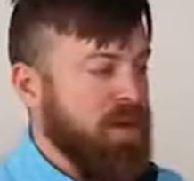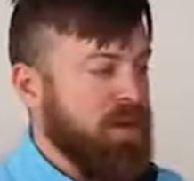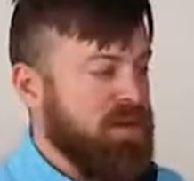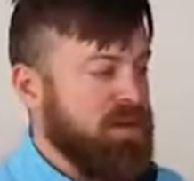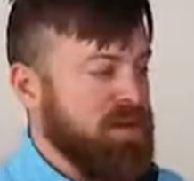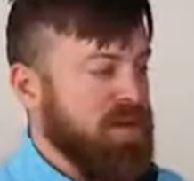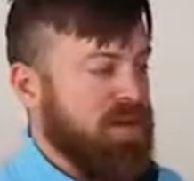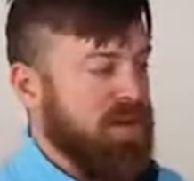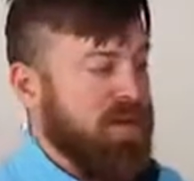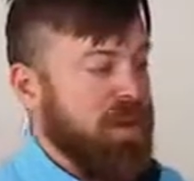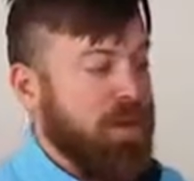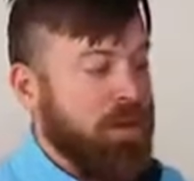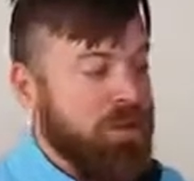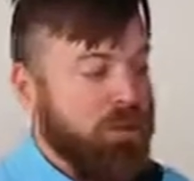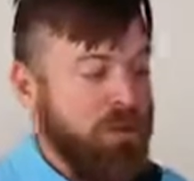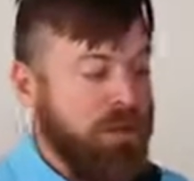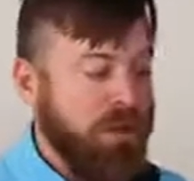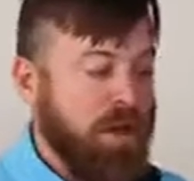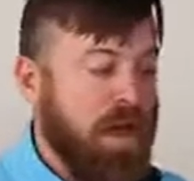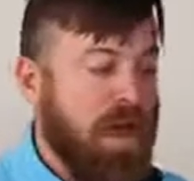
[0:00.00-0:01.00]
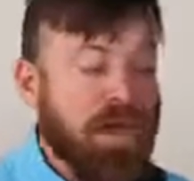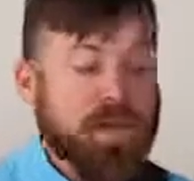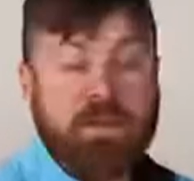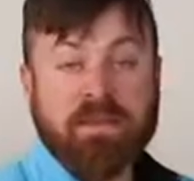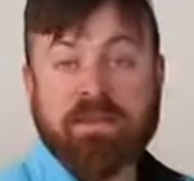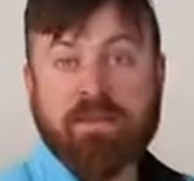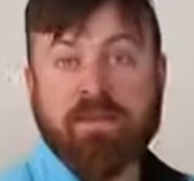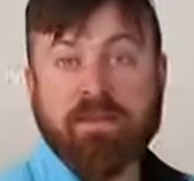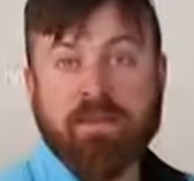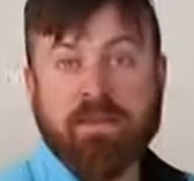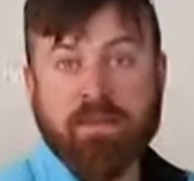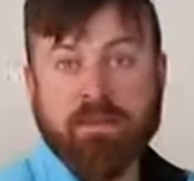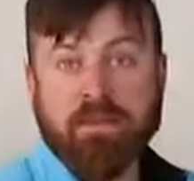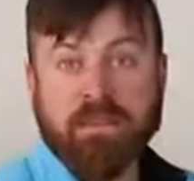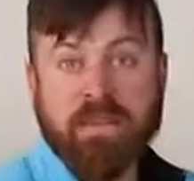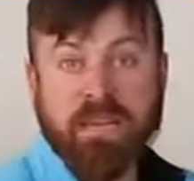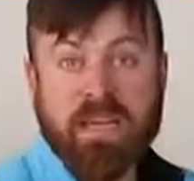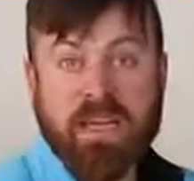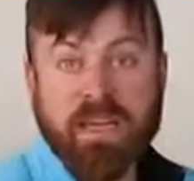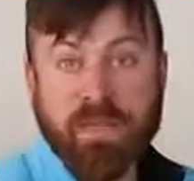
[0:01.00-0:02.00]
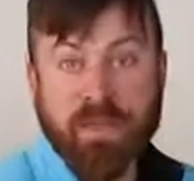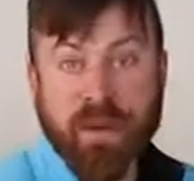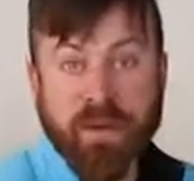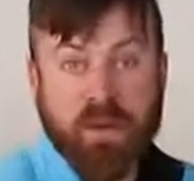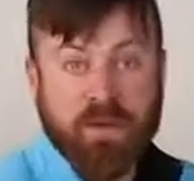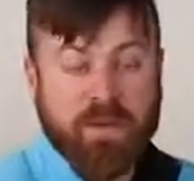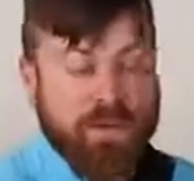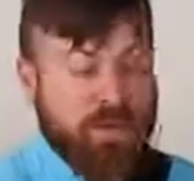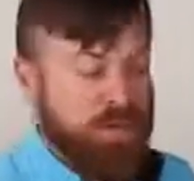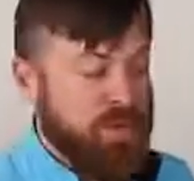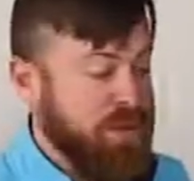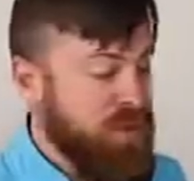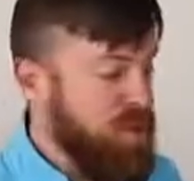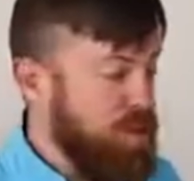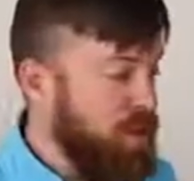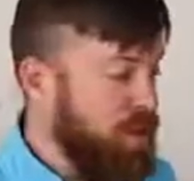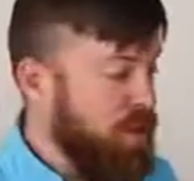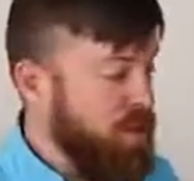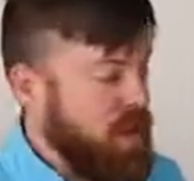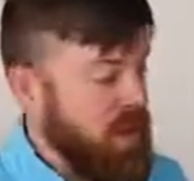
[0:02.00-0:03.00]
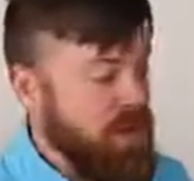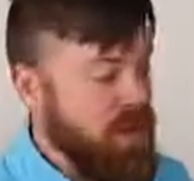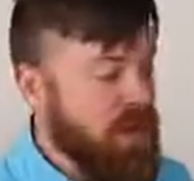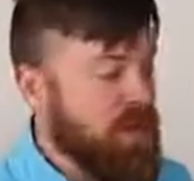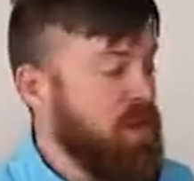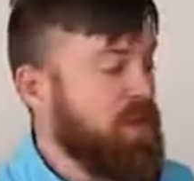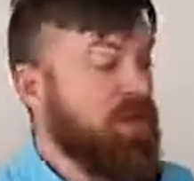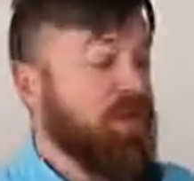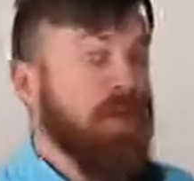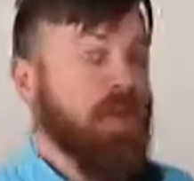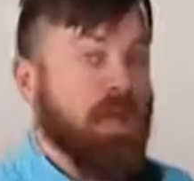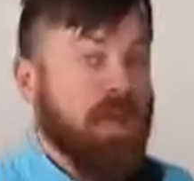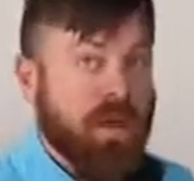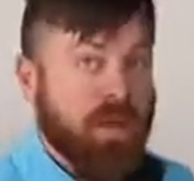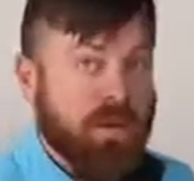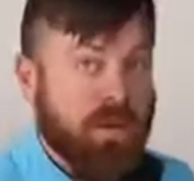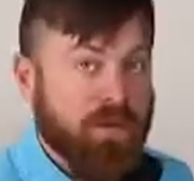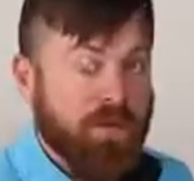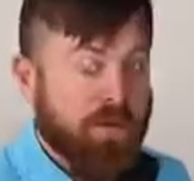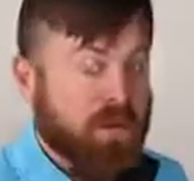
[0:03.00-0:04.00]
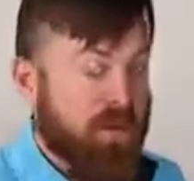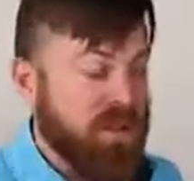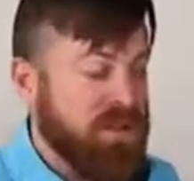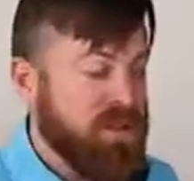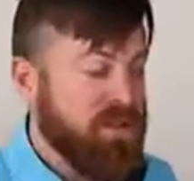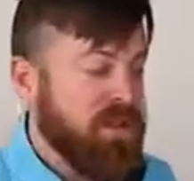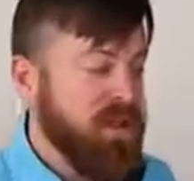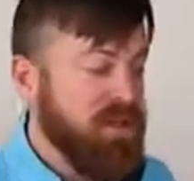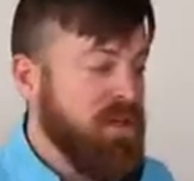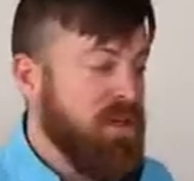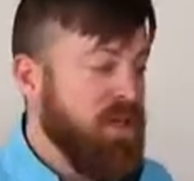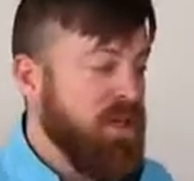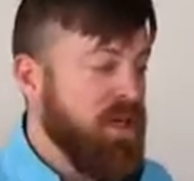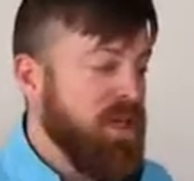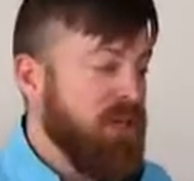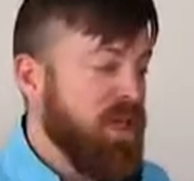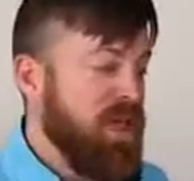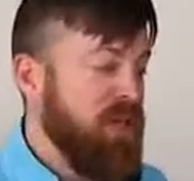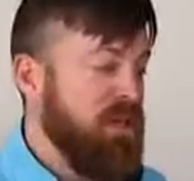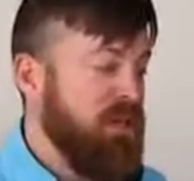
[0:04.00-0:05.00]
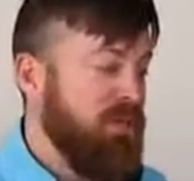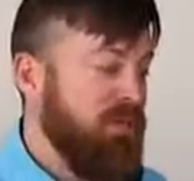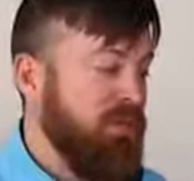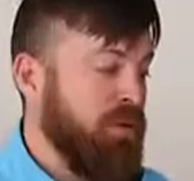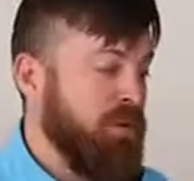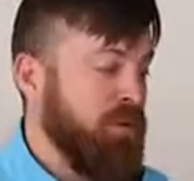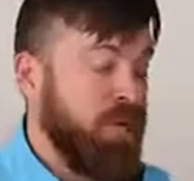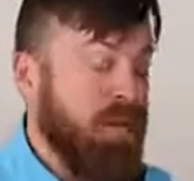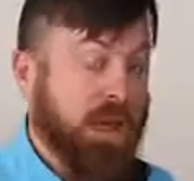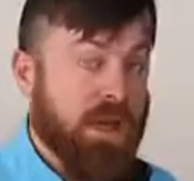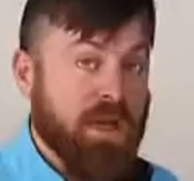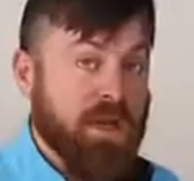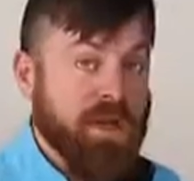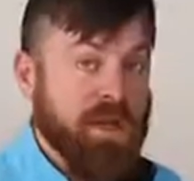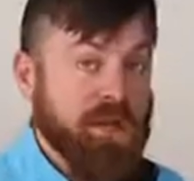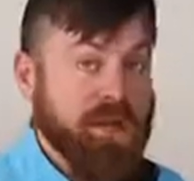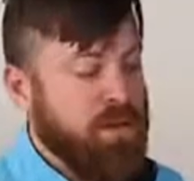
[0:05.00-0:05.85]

and sending out lots of emails or just looking to communicate with your customers in different ways.